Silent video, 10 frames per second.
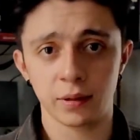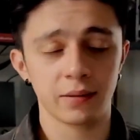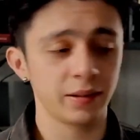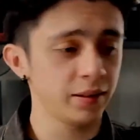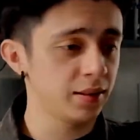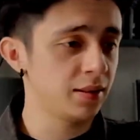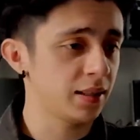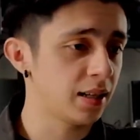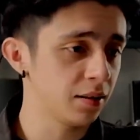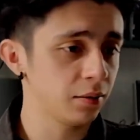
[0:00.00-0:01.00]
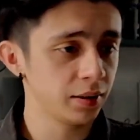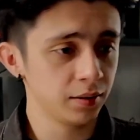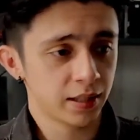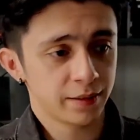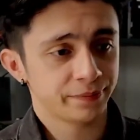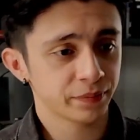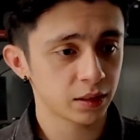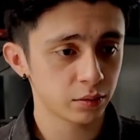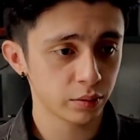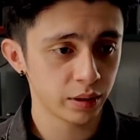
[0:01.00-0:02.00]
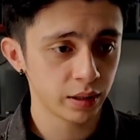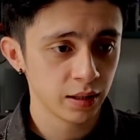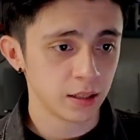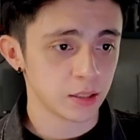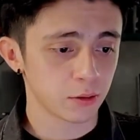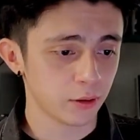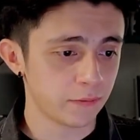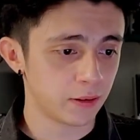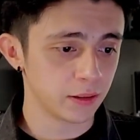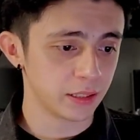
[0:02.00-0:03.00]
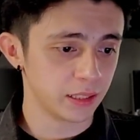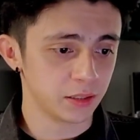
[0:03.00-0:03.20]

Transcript: or whatever. You know, like how do I do that? So. I, I found